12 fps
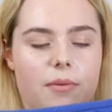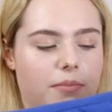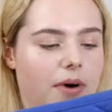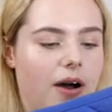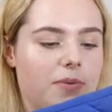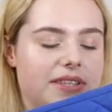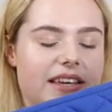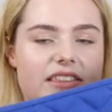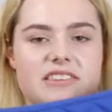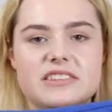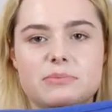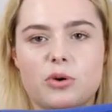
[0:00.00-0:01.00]
I would say
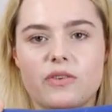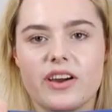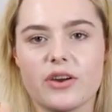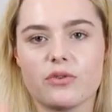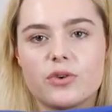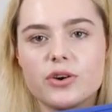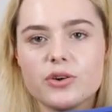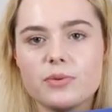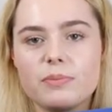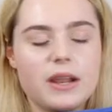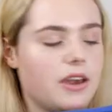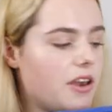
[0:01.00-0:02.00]
this is more like a royal
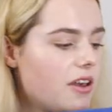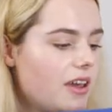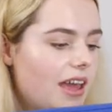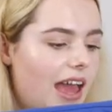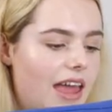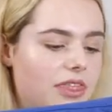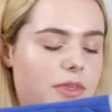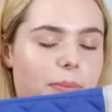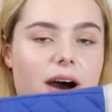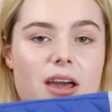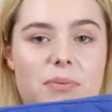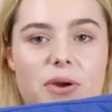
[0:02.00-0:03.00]
blue. And the
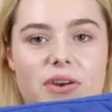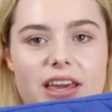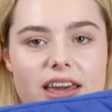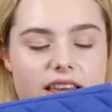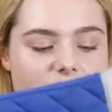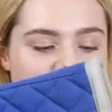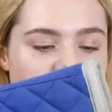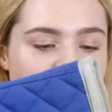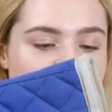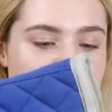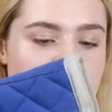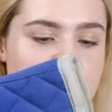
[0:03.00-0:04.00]
piping on here is so
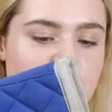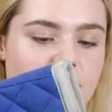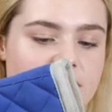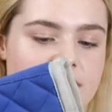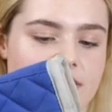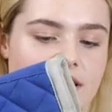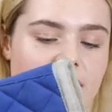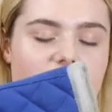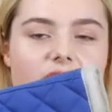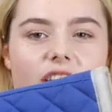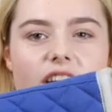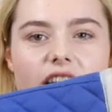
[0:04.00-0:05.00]
cute because it's in
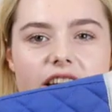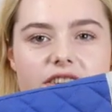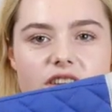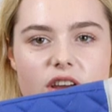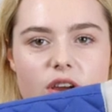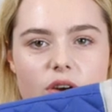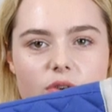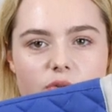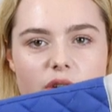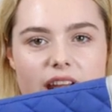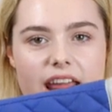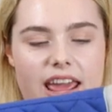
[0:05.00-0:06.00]
like a light
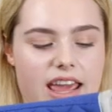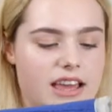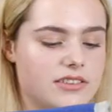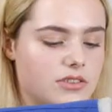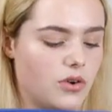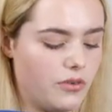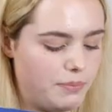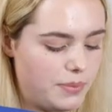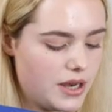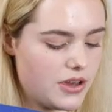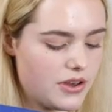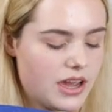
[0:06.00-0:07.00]
grey sort of
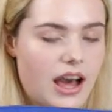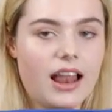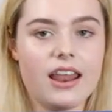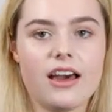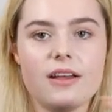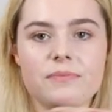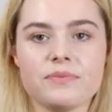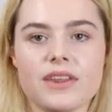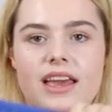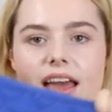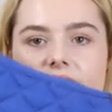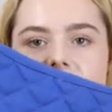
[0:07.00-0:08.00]
blue colour,
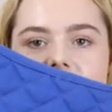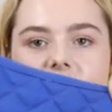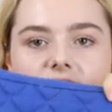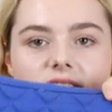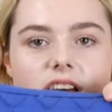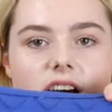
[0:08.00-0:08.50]
and this